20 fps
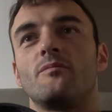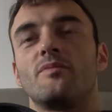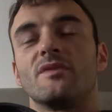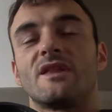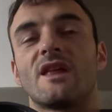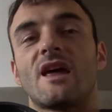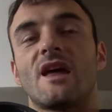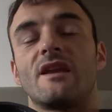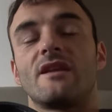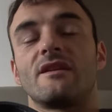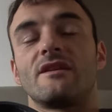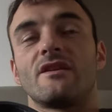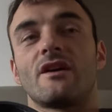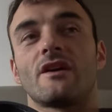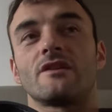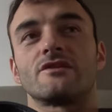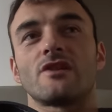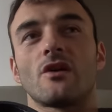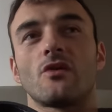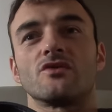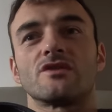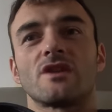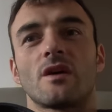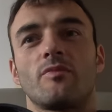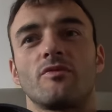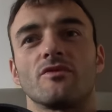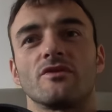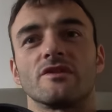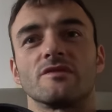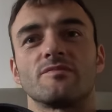But then you're dosed
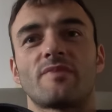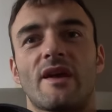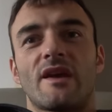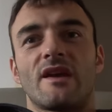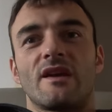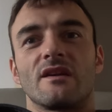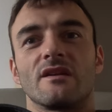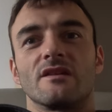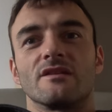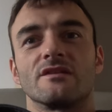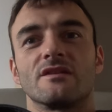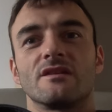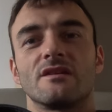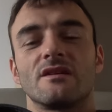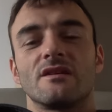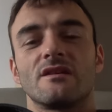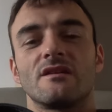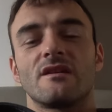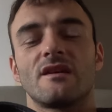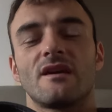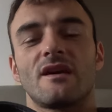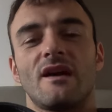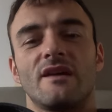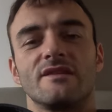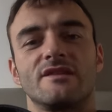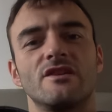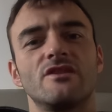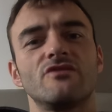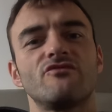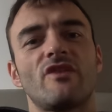up on these painkillers. I
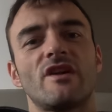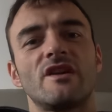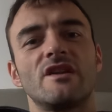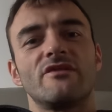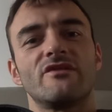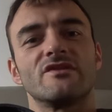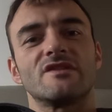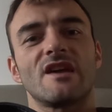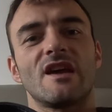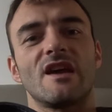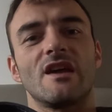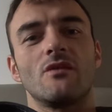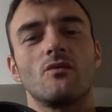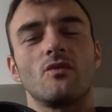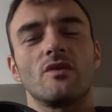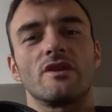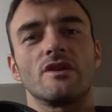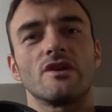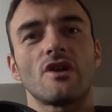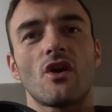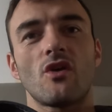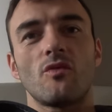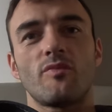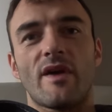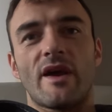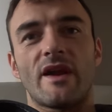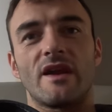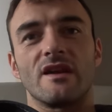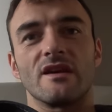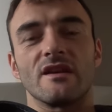did a run the other day with no
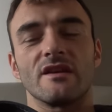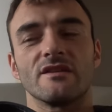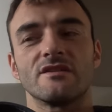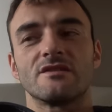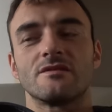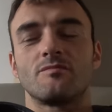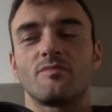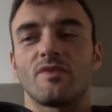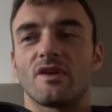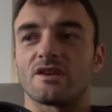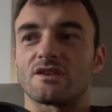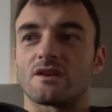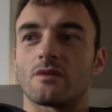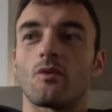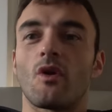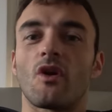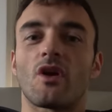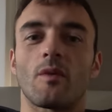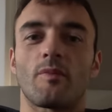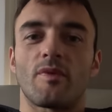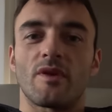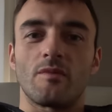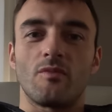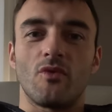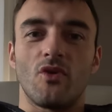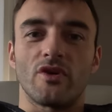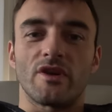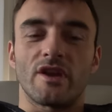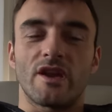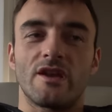painkillers because I woke up in the
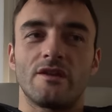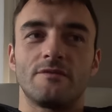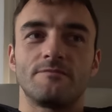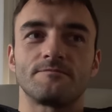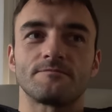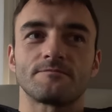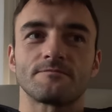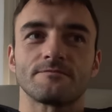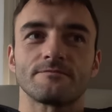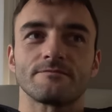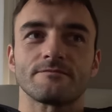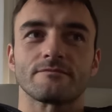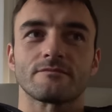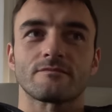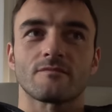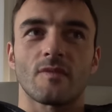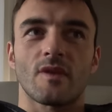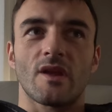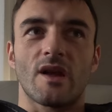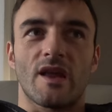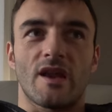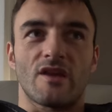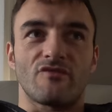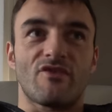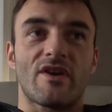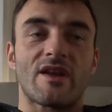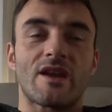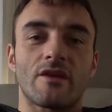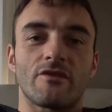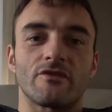morning and I
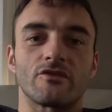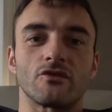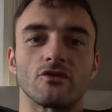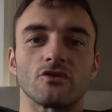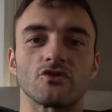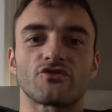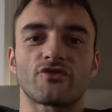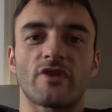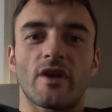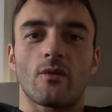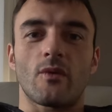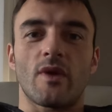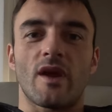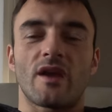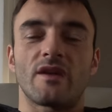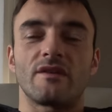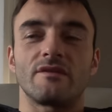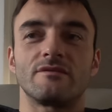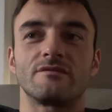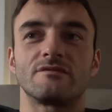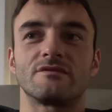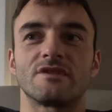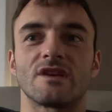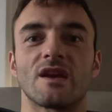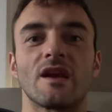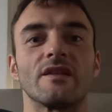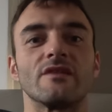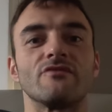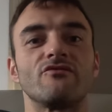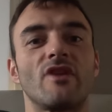ran out the door straight away to
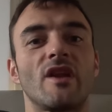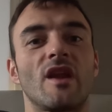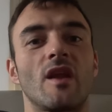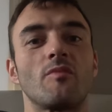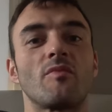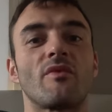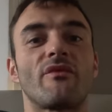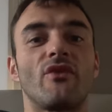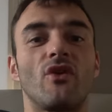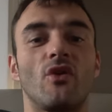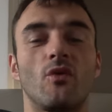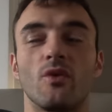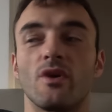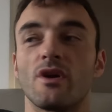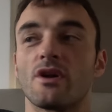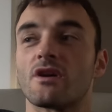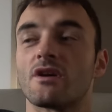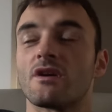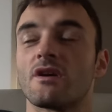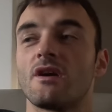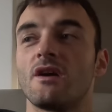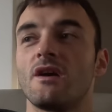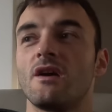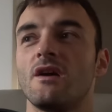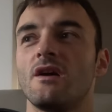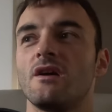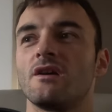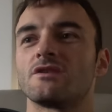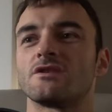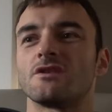get the run in before work.
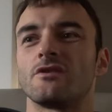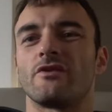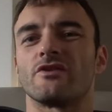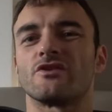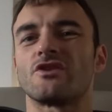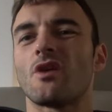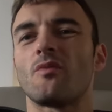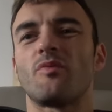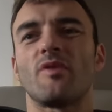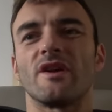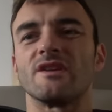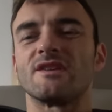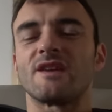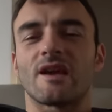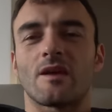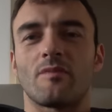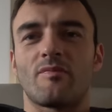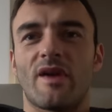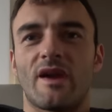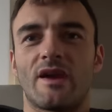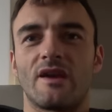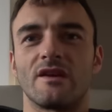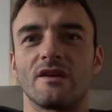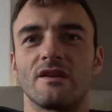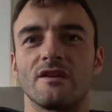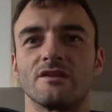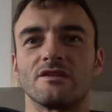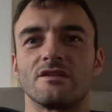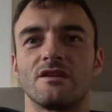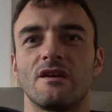So there's no point in taking
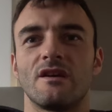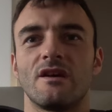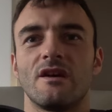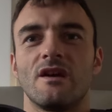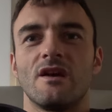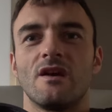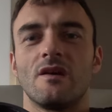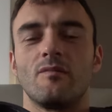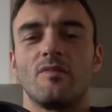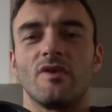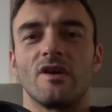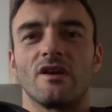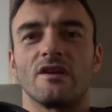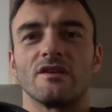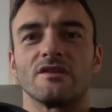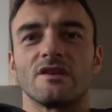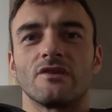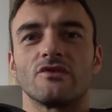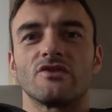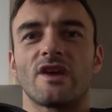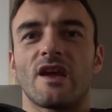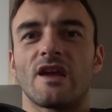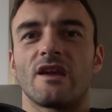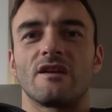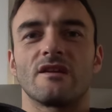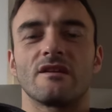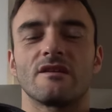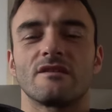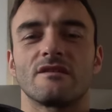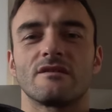painkillers because it would
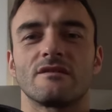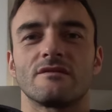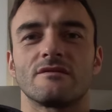take,